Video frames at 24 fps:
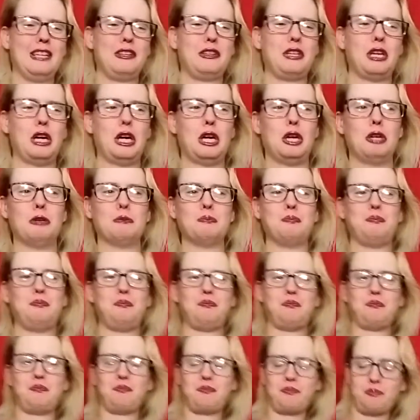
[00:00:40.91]
so
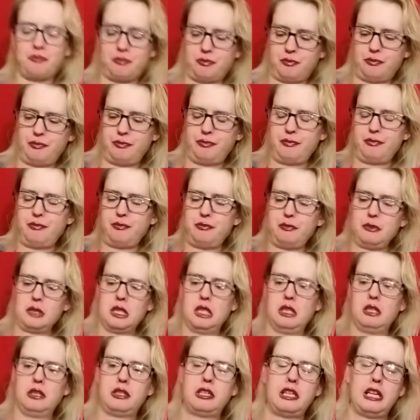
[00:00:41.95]

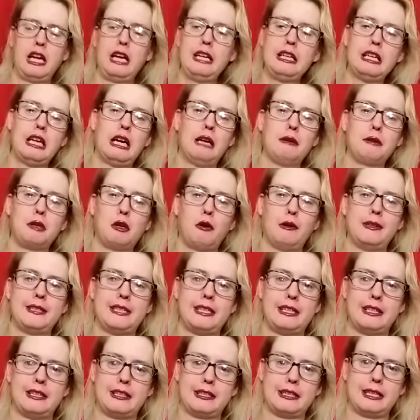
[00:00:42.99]
tonight I'm going to
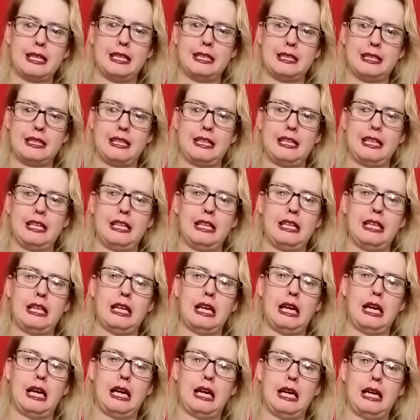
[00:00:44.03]
discuss the
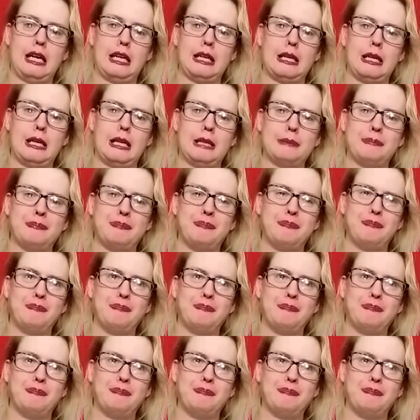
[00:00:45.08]
um,